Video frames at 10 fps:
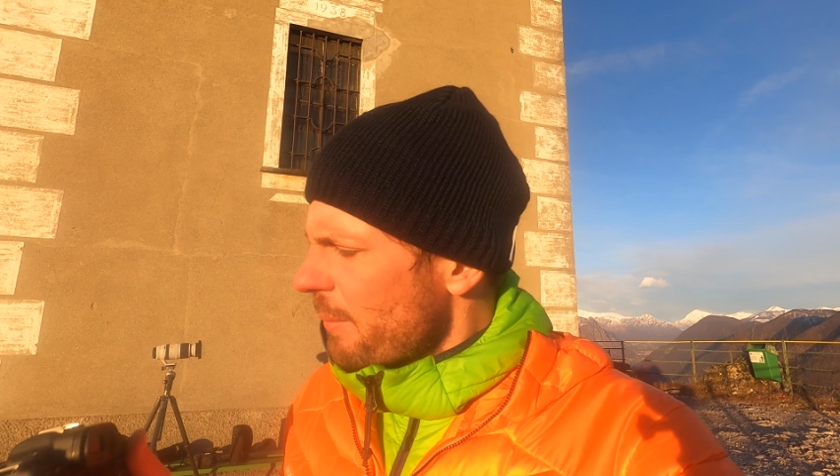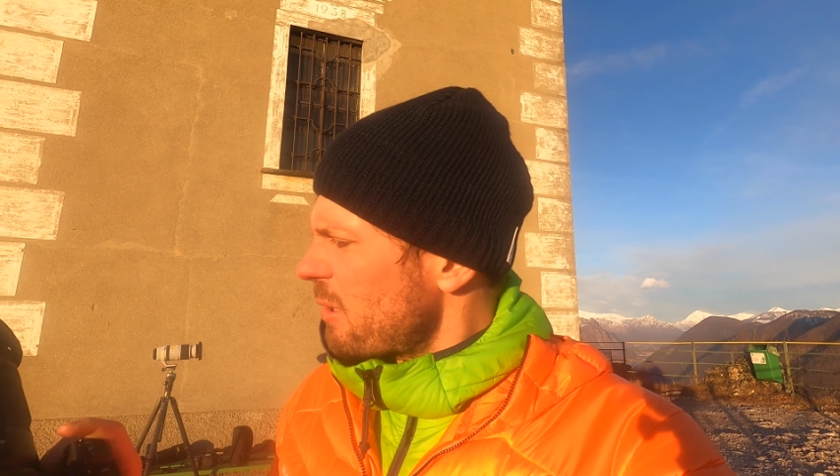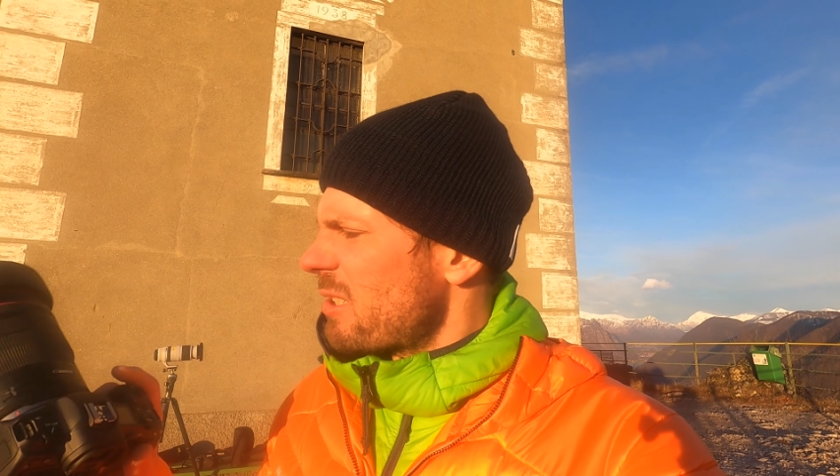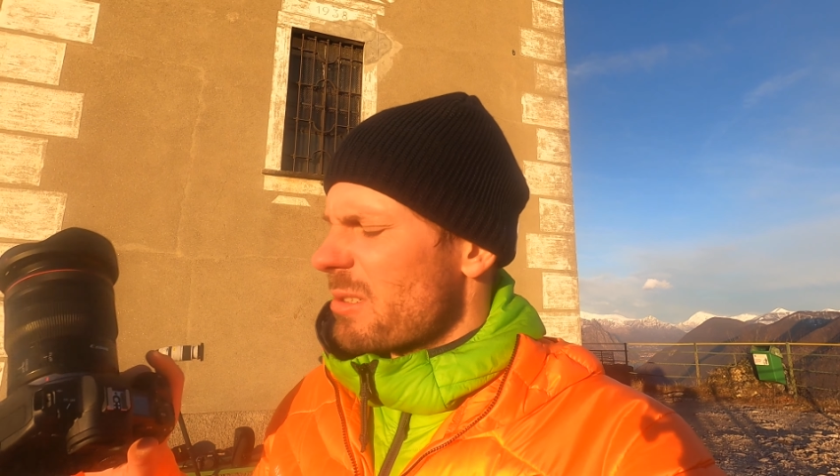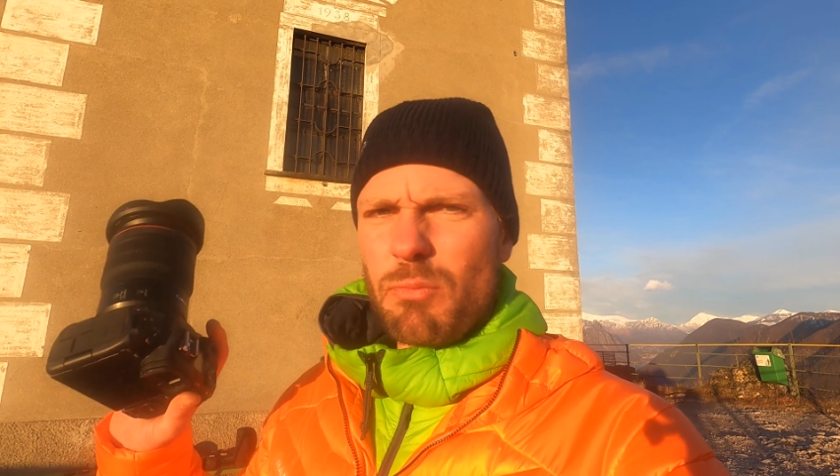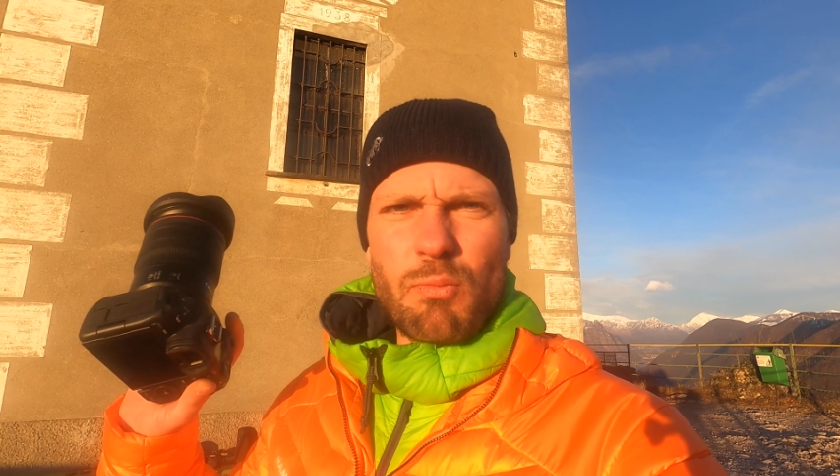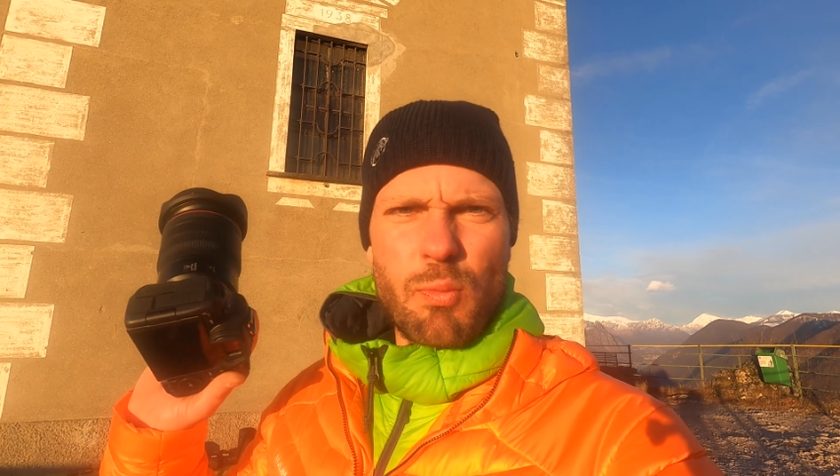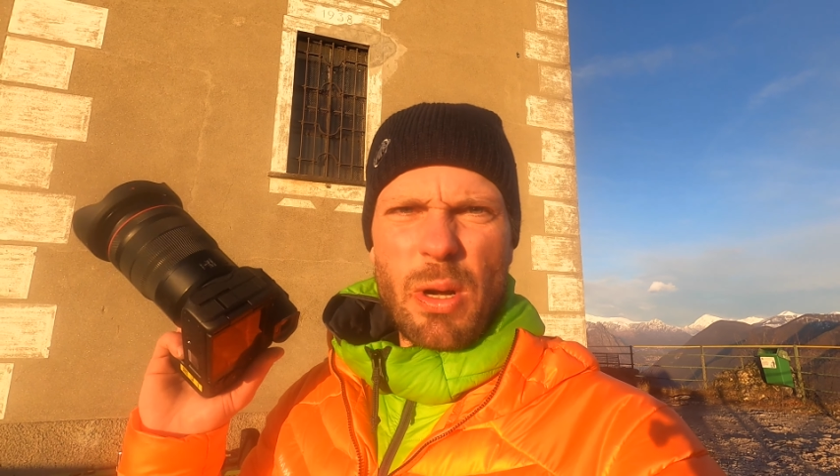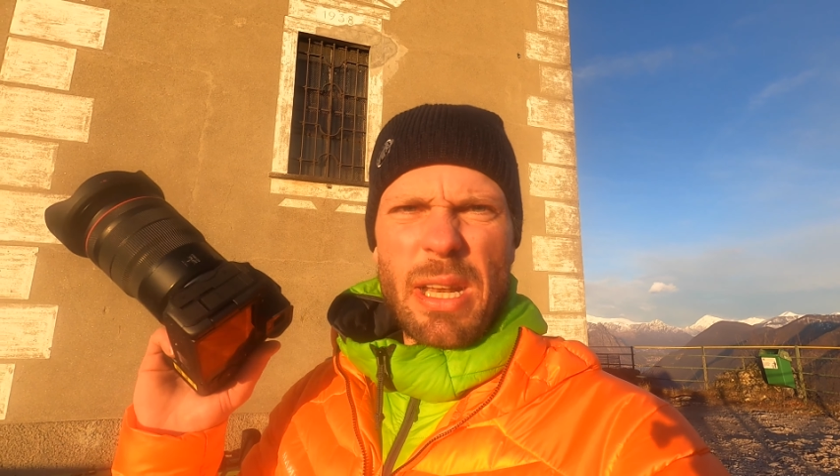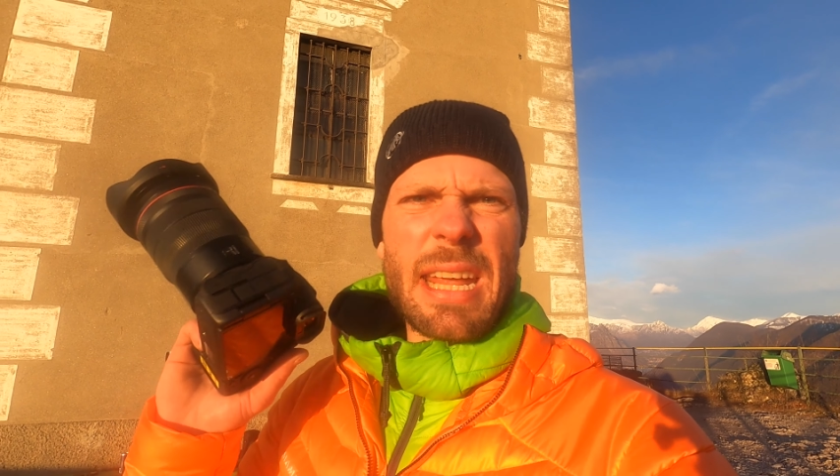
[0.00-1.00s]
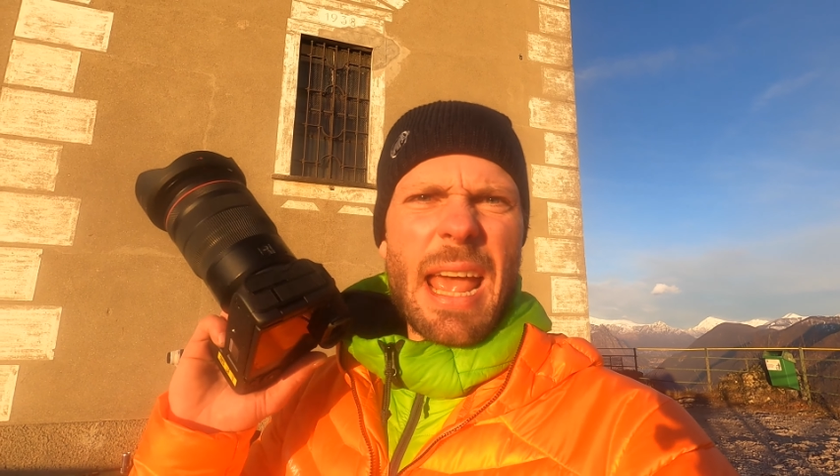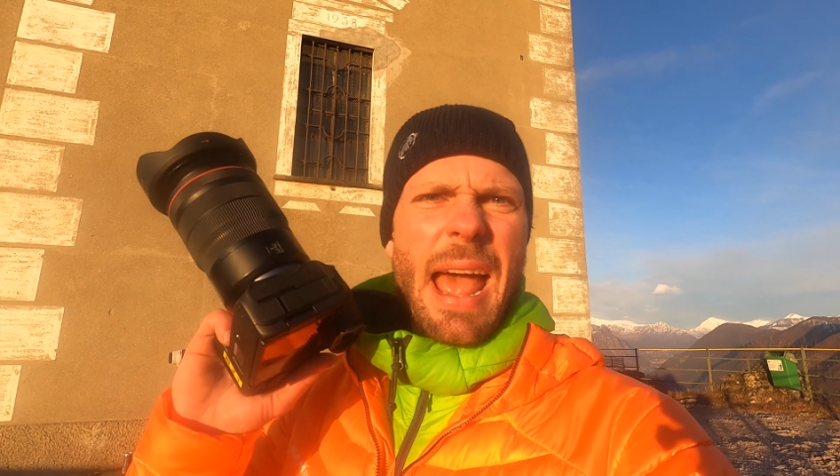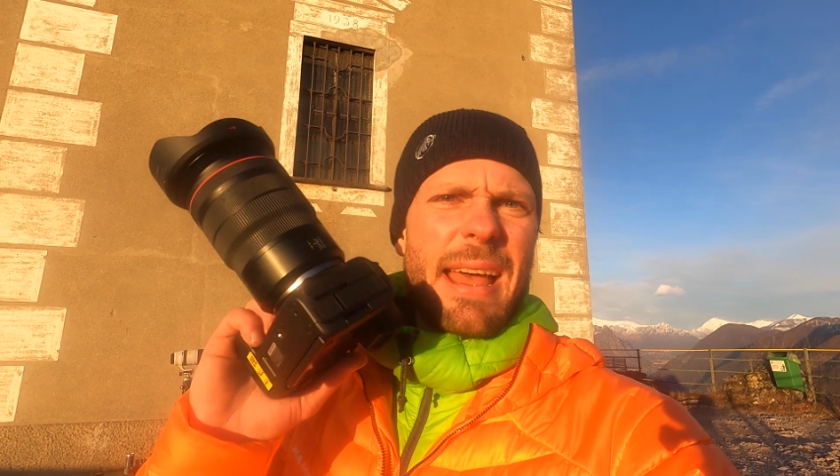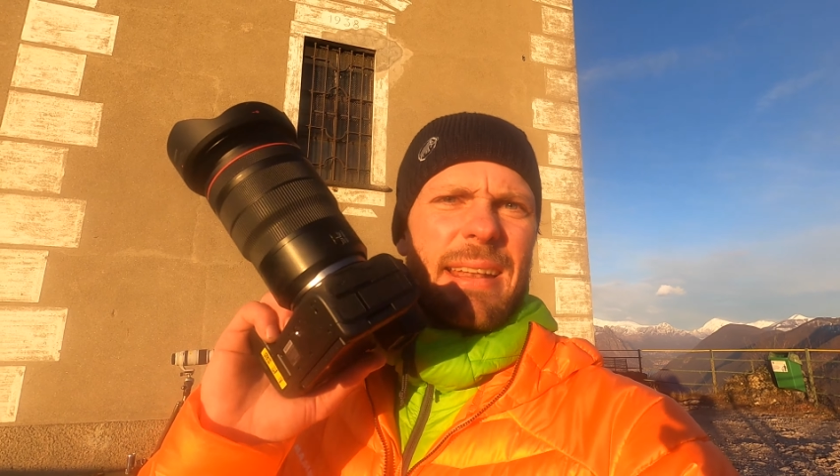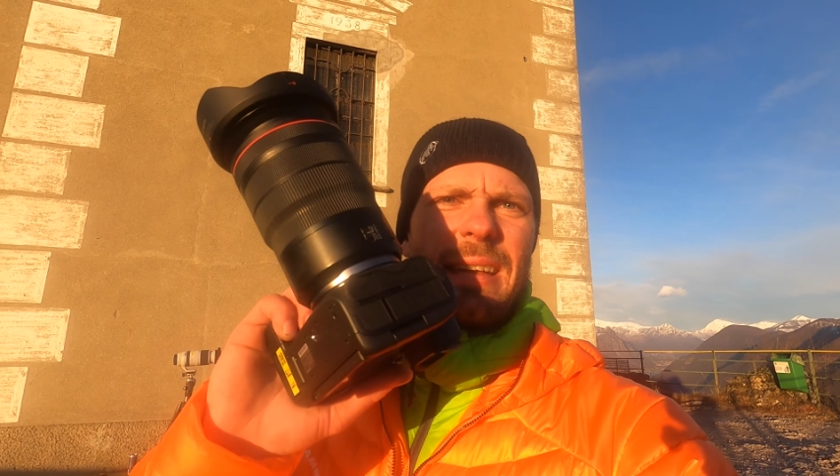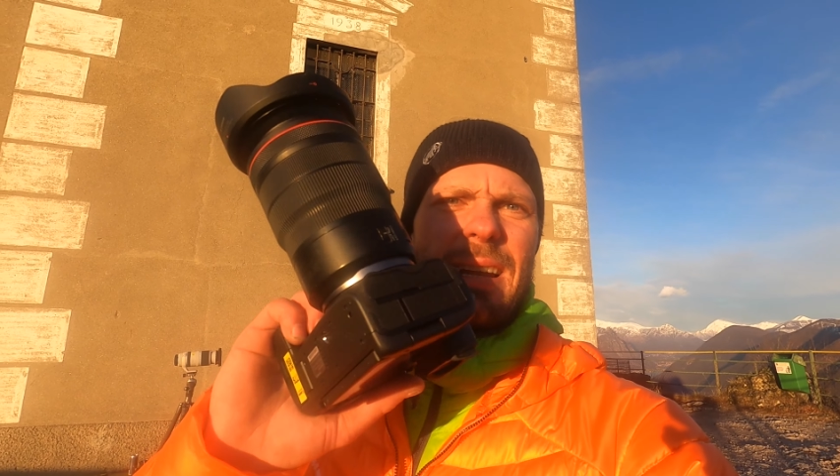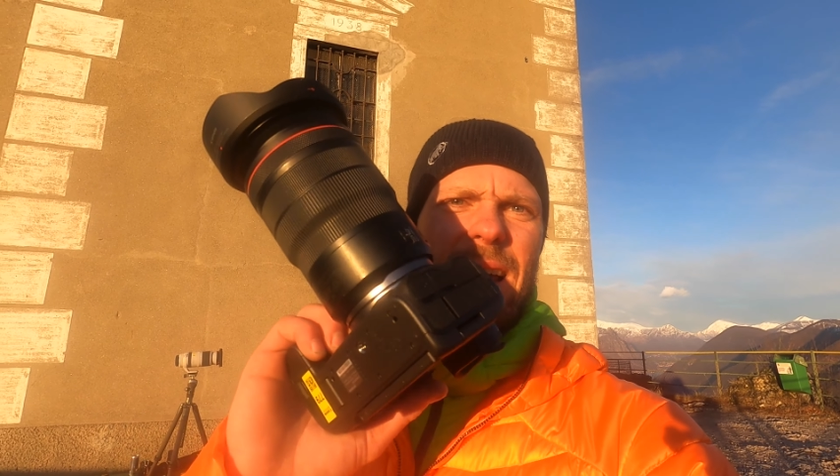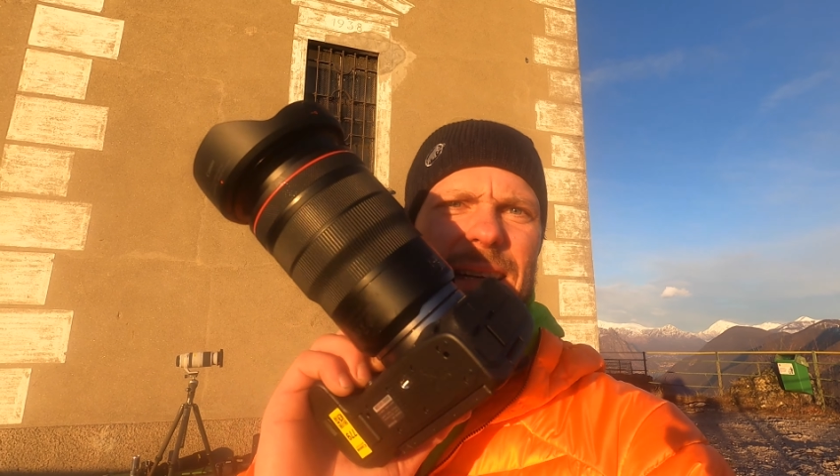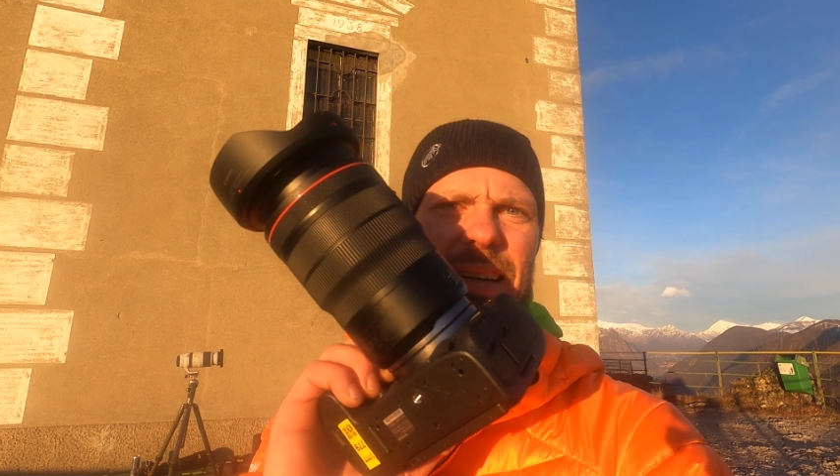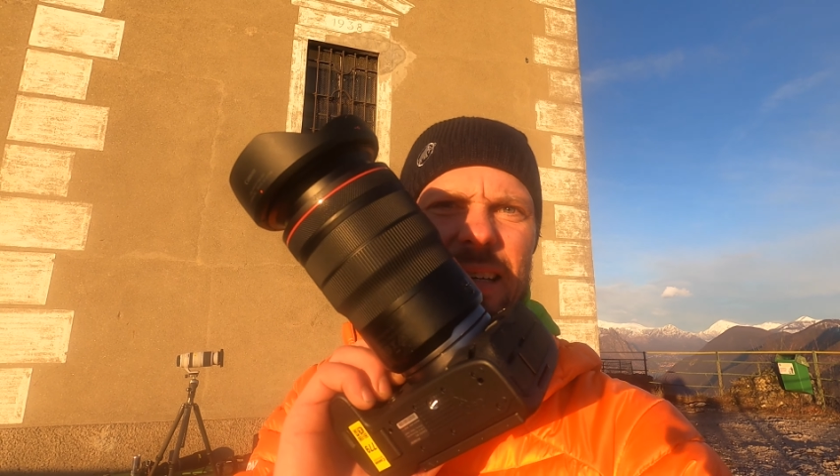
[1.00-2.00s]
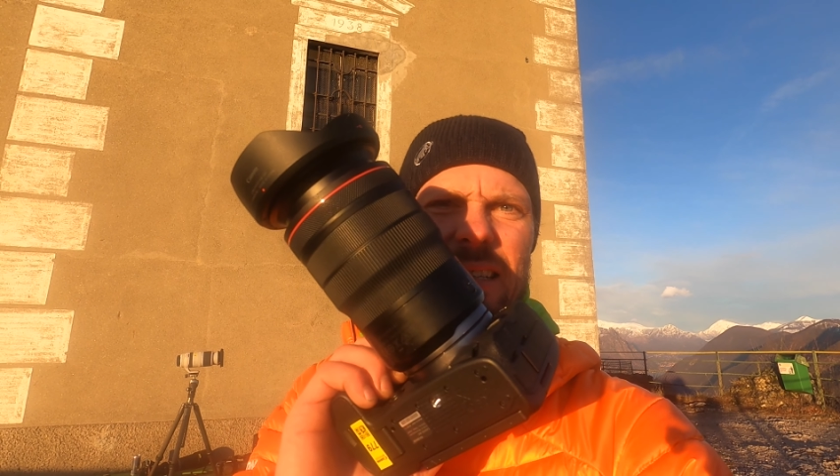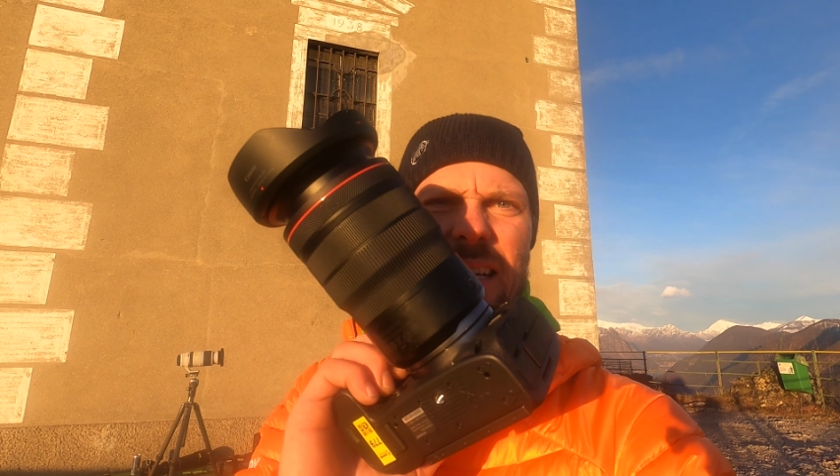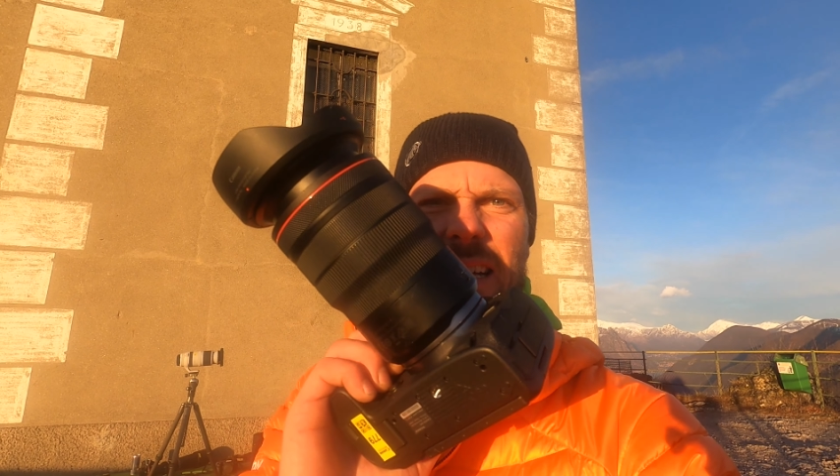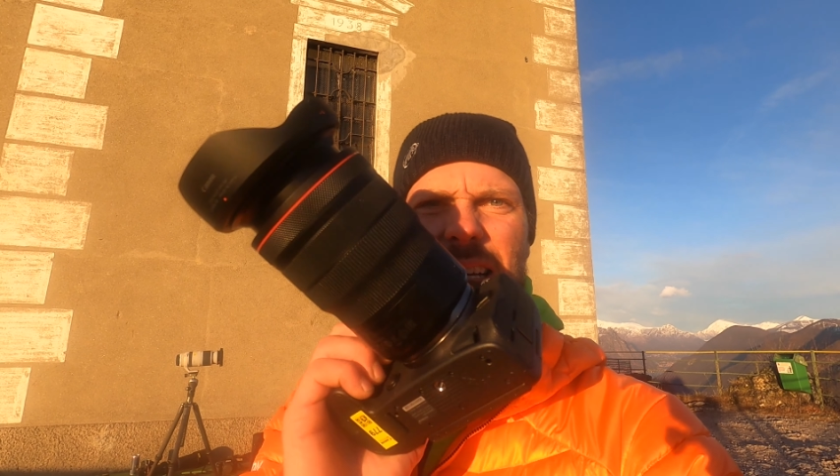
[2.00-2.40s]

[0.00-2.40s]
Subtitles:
is pretty handy like this.